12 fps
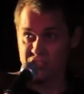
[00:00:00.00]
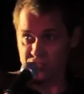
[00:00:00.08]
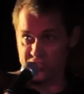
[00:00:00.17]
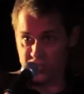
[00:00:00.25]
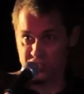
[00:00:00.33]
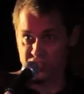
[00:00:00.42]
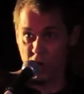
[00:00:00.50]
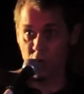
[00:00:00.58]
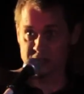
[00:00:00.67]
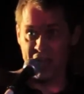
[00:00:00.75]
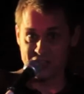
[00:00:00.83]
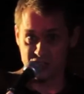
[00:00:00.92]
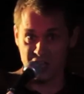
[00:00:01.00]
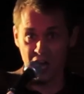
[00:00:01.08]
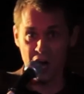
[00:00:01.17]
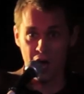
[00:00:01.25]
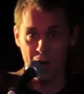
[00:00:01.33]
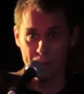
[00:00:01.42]
this assault has
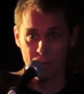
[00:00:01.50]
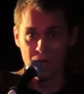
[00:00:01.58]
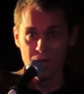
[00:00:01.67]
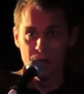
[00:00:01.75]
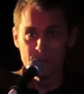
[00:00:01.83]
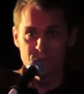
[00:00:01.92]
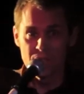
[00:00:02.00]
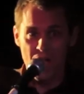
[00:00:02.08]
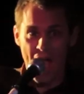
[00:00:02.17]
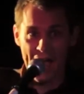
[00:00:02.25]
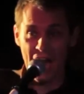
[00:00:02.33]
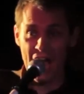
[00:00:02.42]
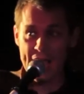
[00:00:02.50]
come, and I